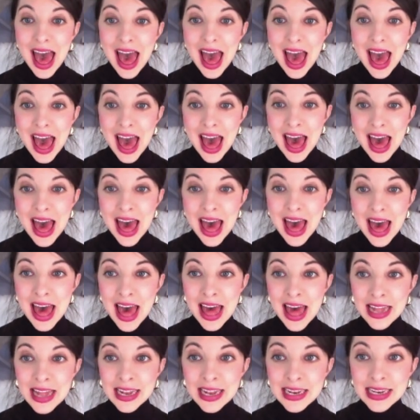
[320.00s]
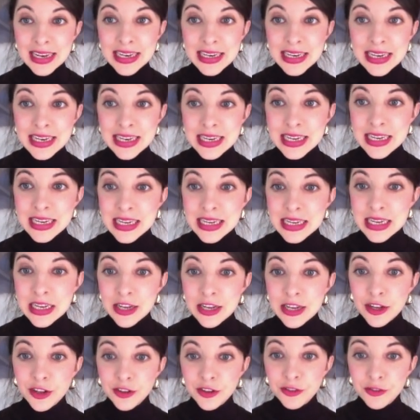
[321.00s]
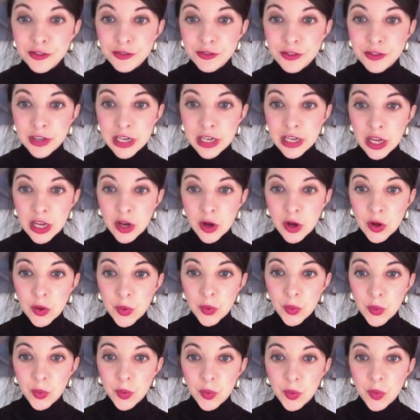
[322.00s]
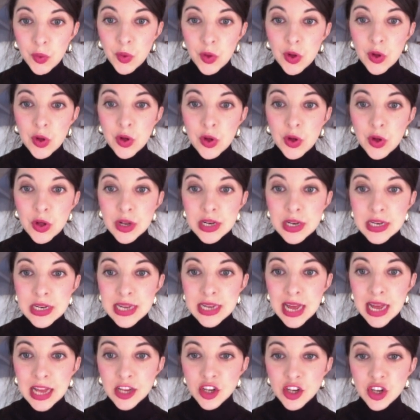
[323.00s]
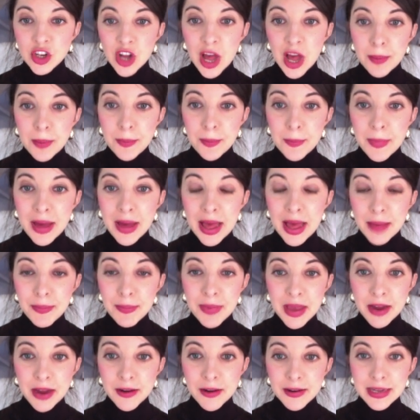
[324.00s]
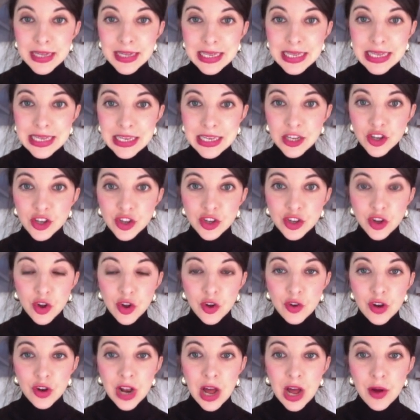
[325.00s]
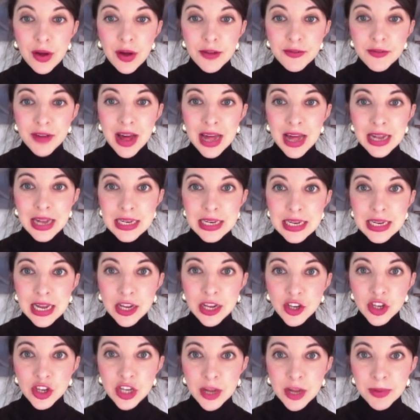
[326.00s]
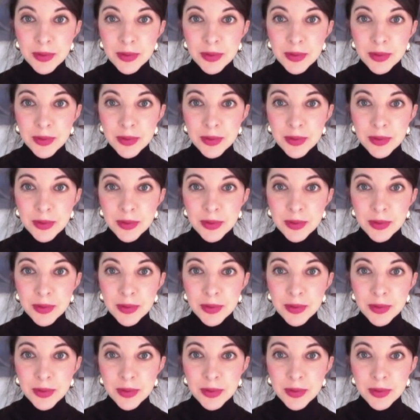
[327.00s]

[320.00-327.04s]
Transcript: and video, touch up my appearance. So now I've untouched up